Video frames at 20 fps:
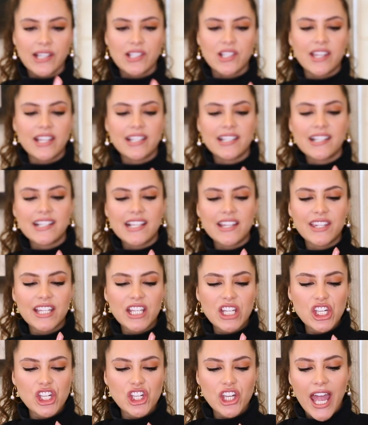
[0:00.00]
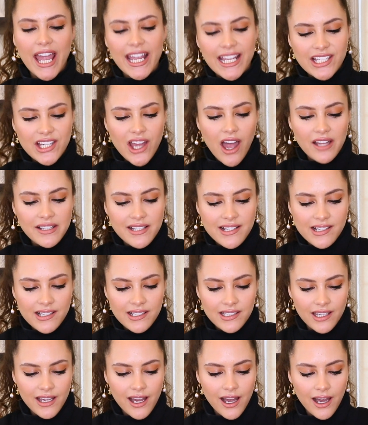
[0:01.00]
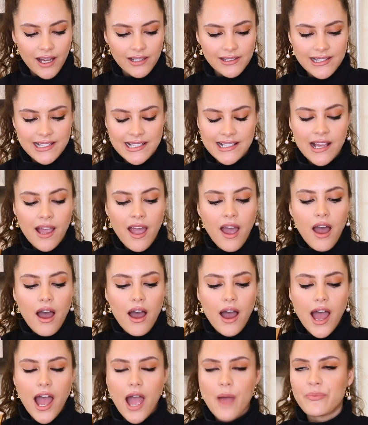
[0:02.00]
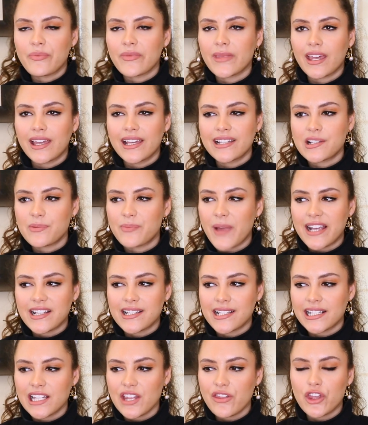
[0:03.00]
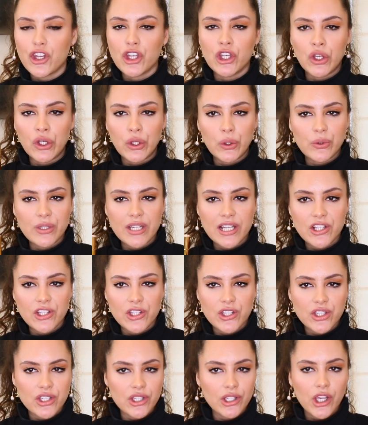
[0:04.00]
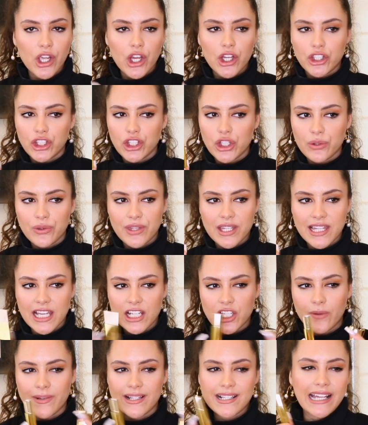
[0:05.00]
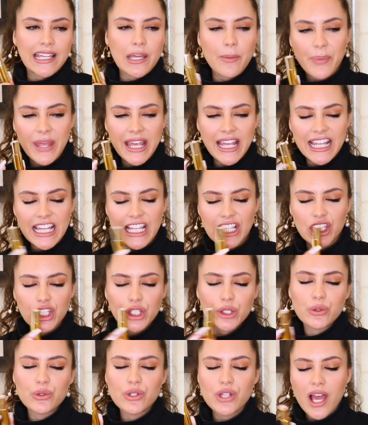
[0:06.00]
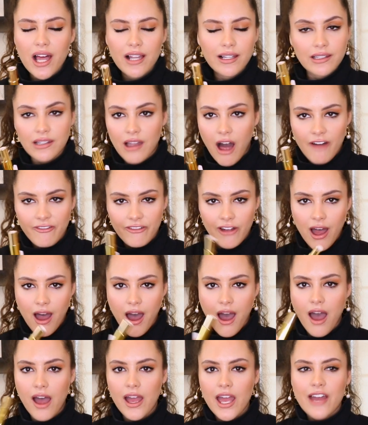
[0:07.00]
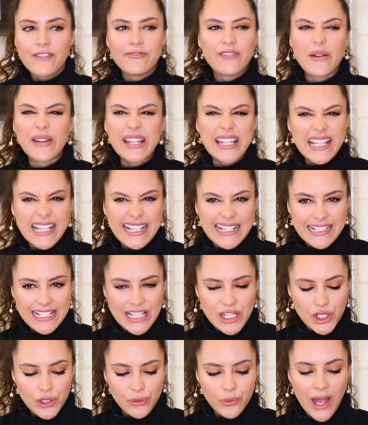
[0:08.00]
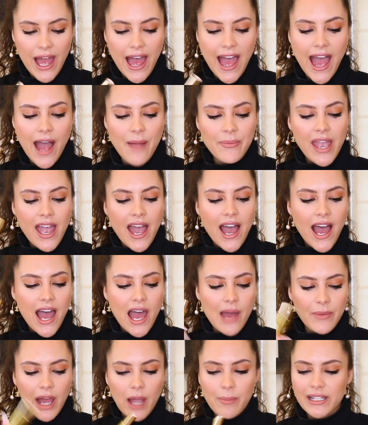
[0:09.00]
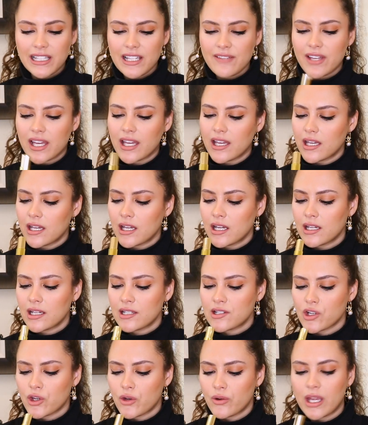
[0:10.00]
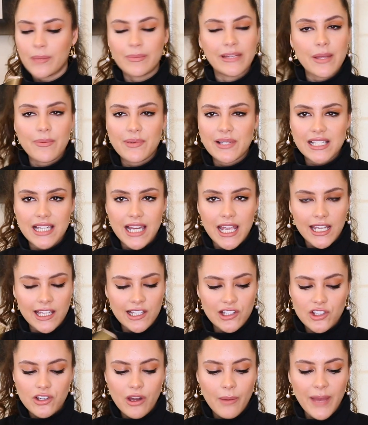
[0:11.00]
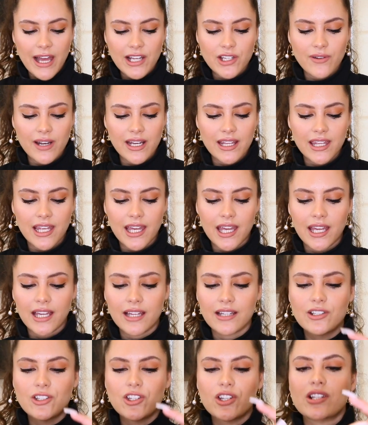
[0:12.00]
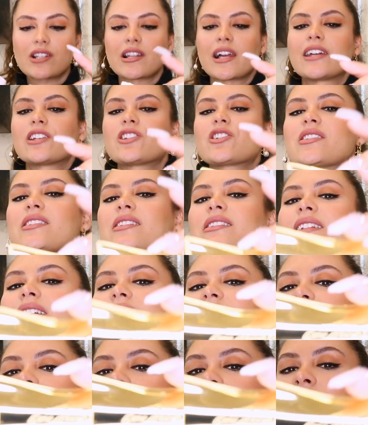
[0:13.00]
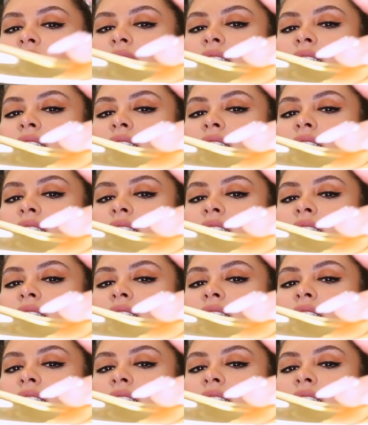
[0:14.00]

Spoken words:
so this is in the shade Hudson Yards. It's basically the nudist nude that they do. It's like a pinky nude. Love her. Very easy to wear. I believe it's a cream lipstick. It's not matte or anything. And just like, just listen.